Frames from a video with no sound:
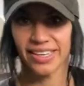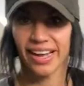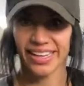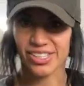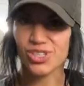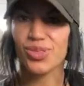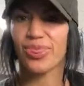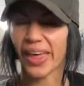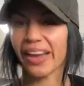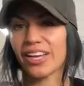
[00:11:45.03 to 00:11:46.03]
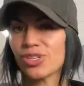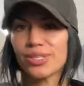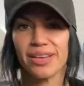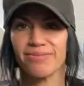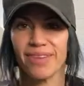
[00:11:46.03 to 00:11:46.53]
He's just thick. I shouldn't
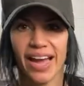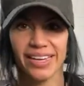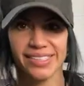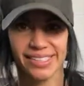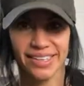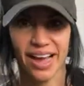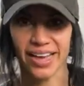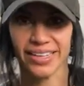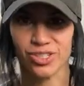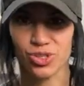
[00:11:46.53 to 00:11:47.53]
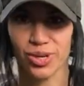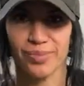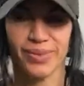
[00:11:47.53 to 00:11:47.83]
say fat because he's not. He's trim.